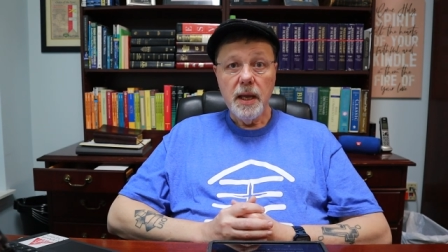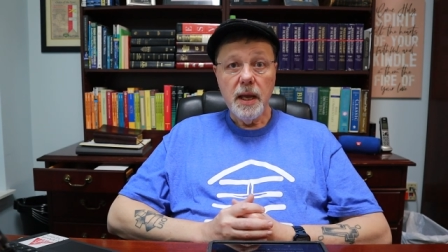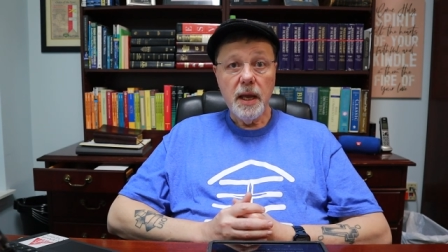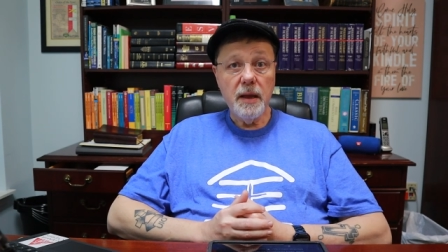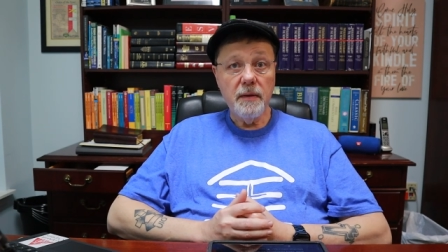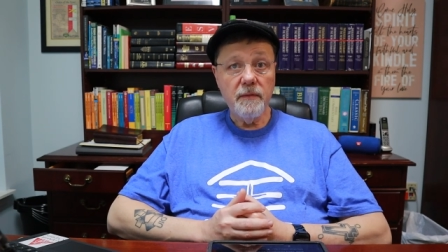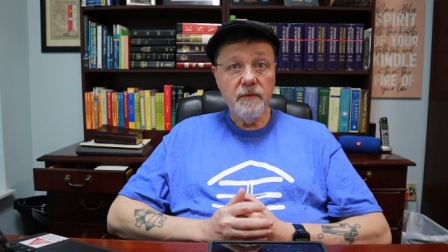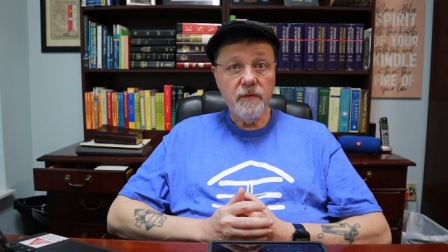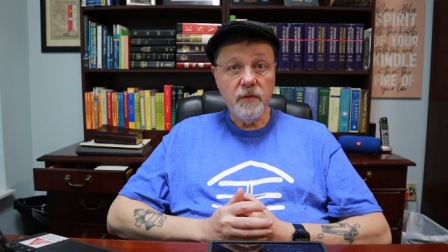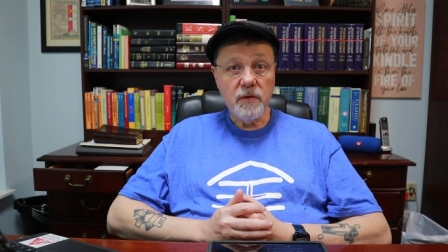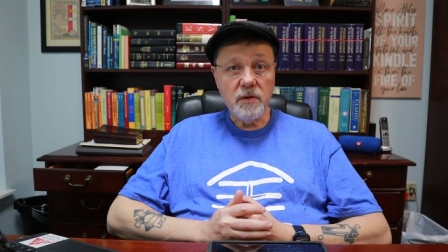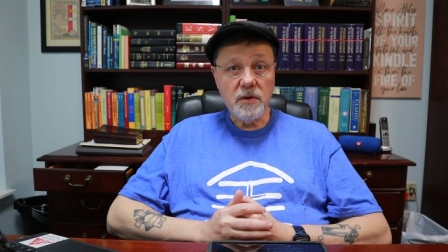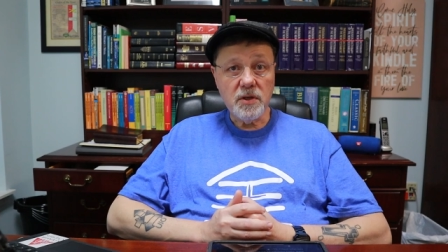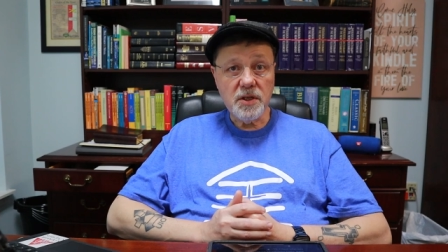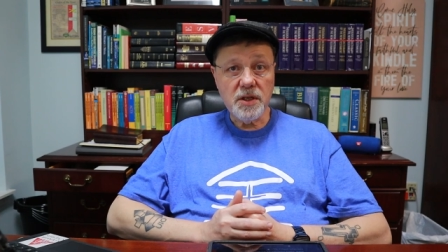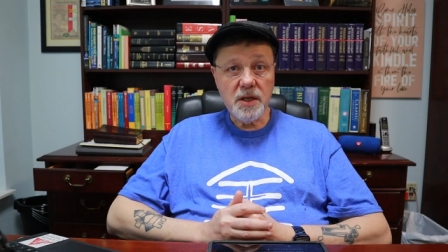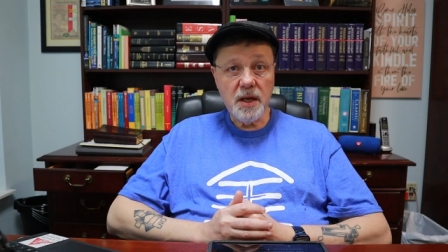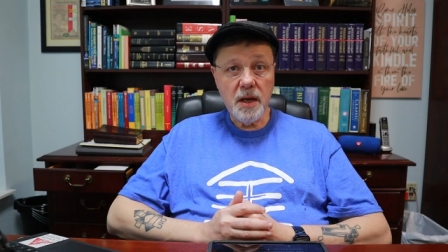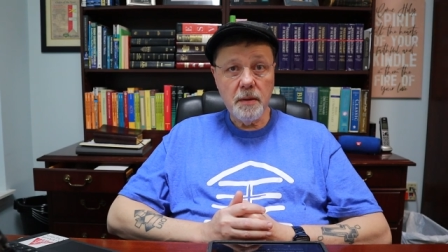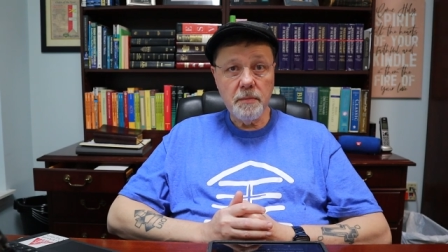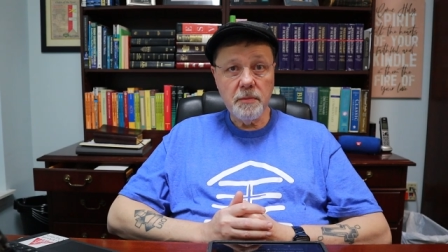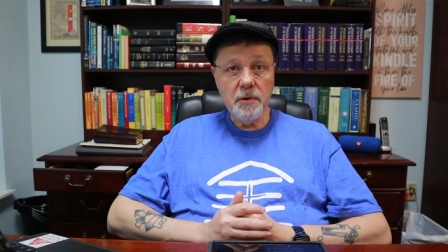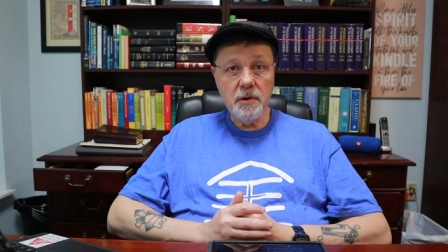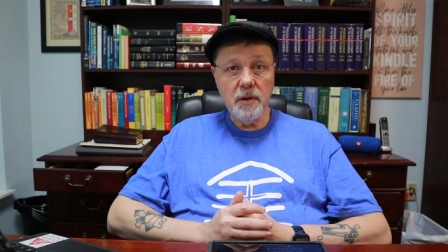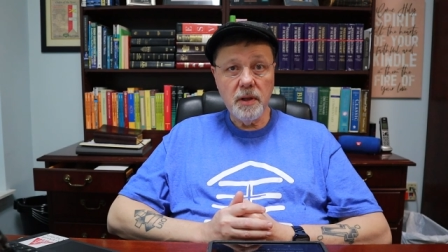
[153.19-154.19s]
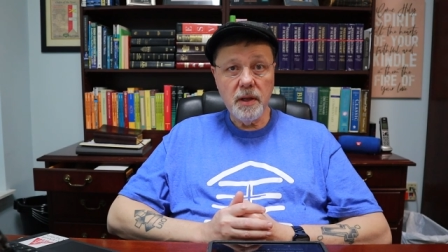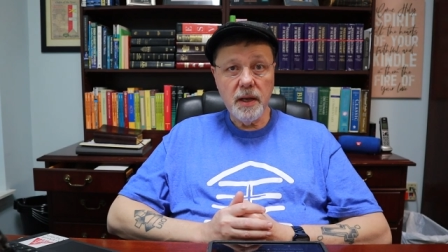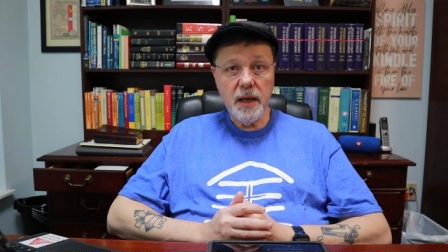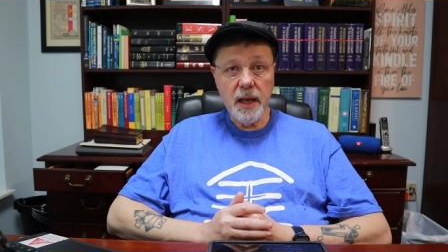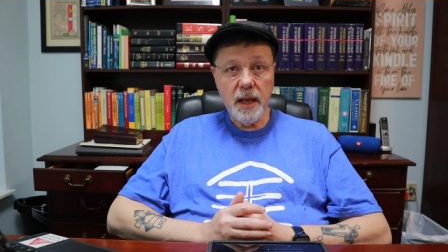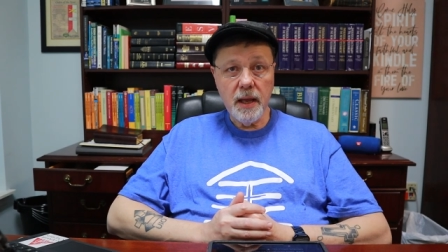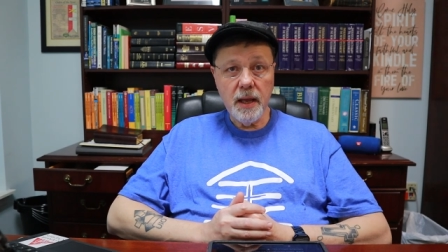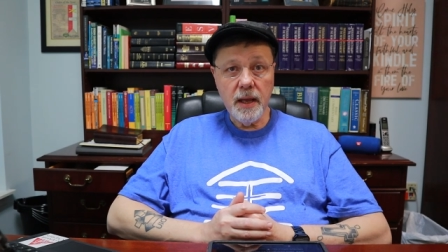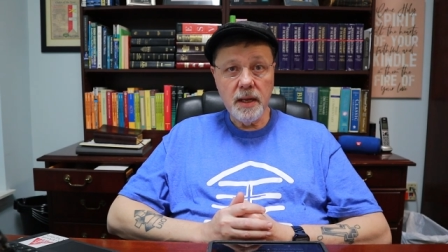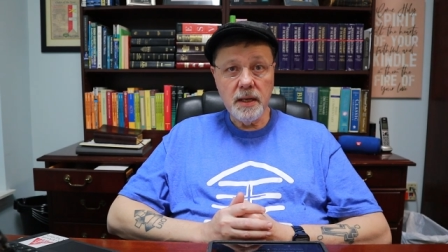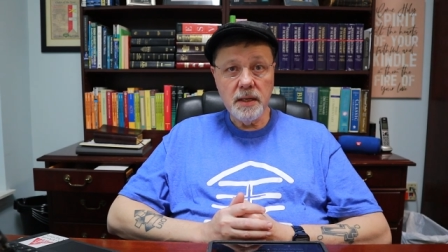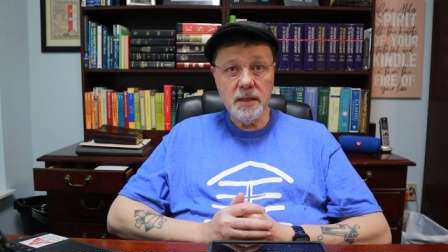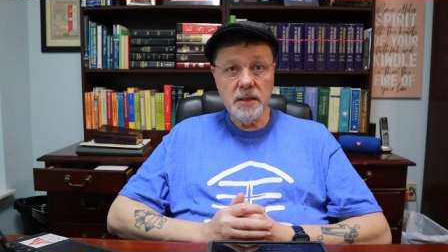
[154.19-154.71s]
And 1 Samuel
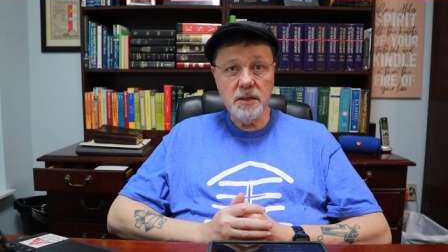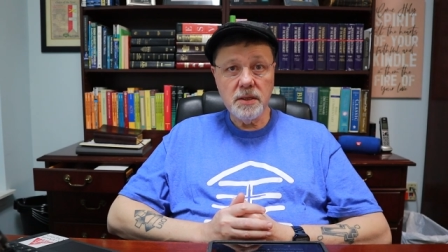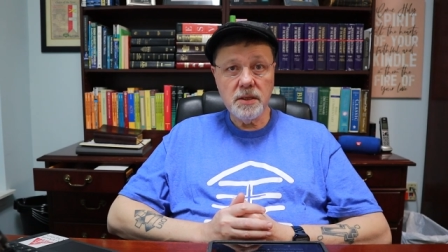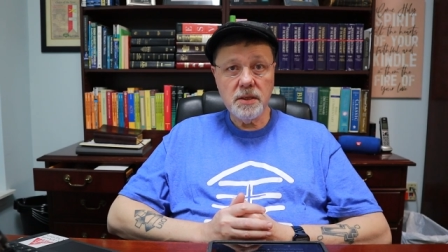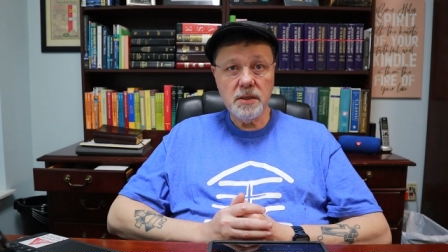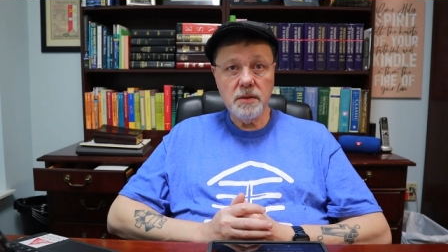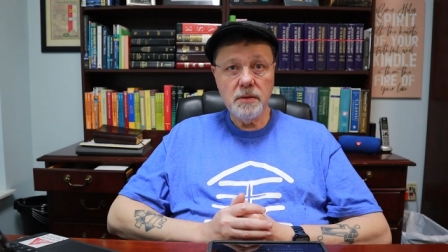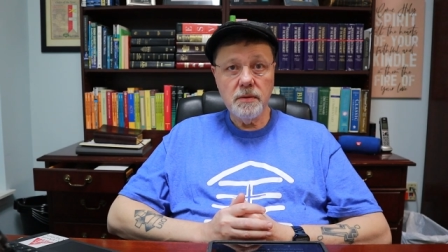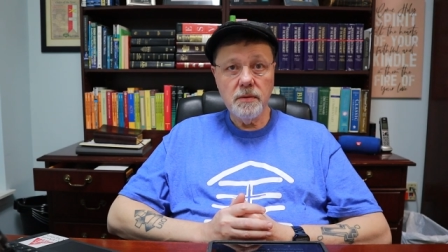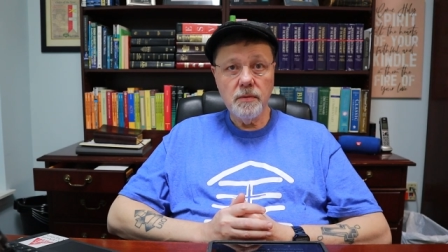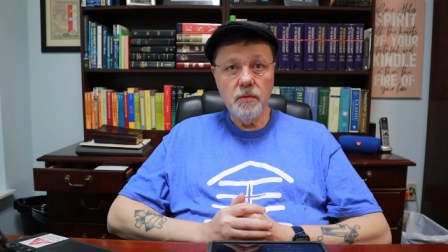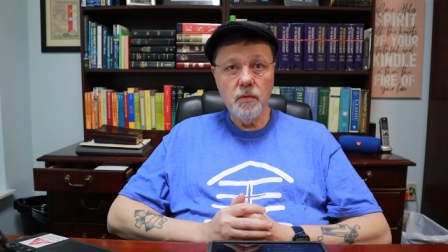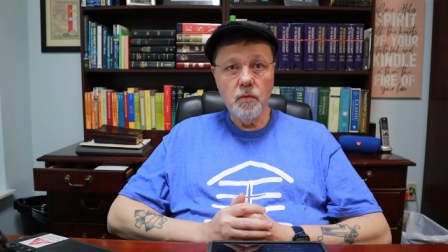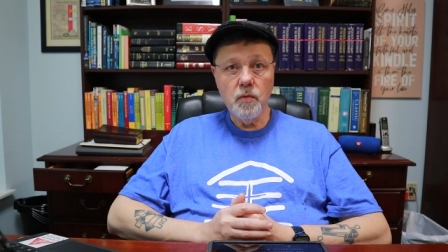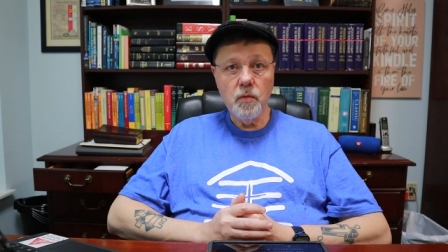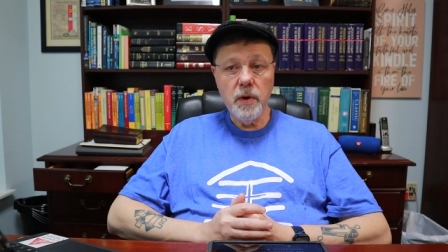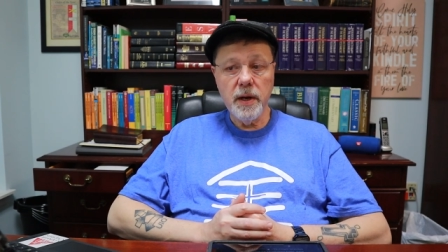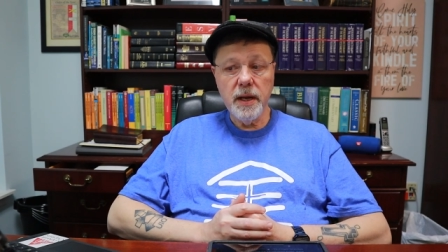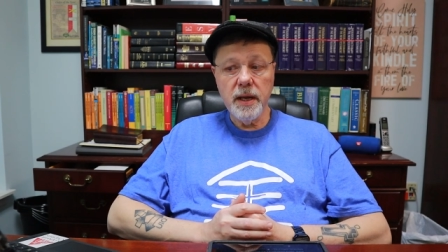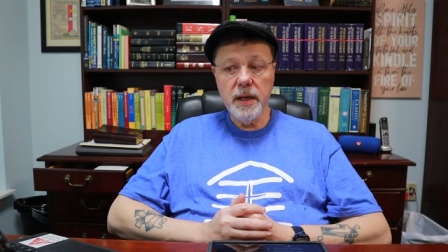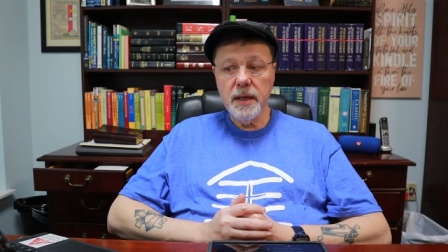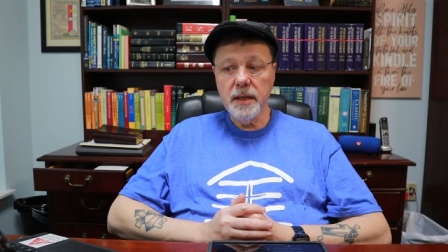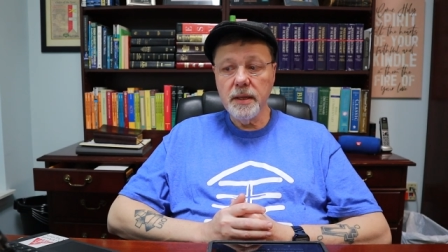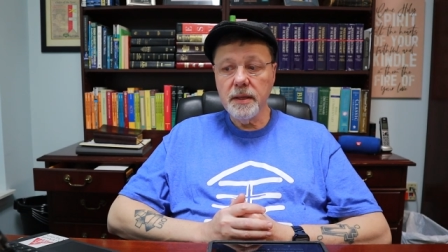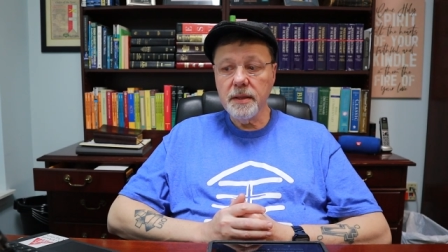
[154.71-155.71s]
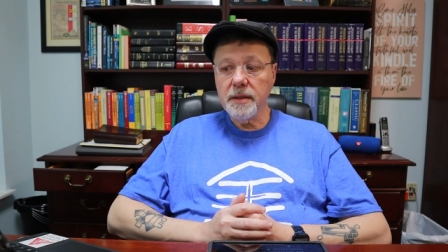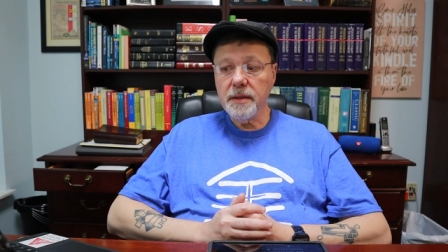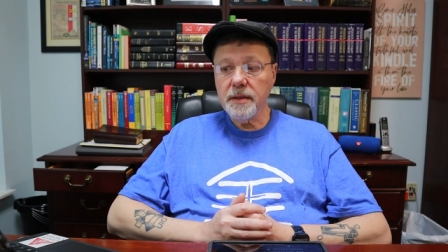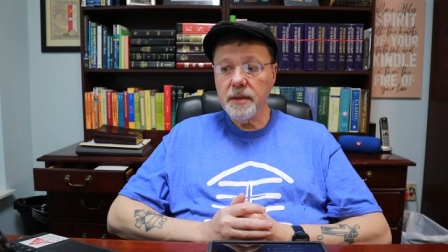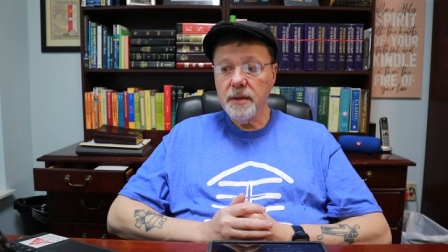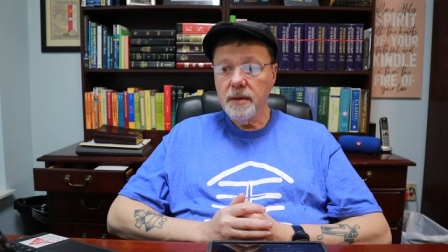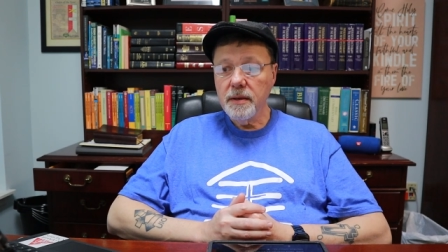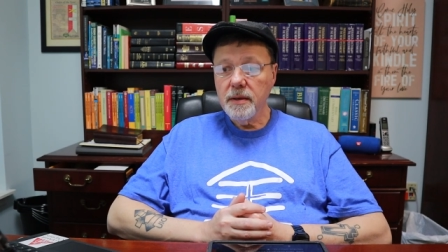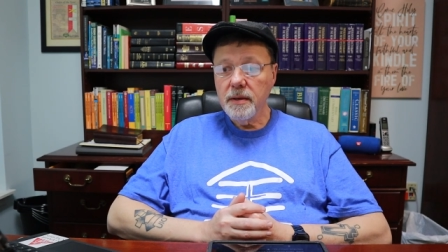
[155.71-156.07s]
ends with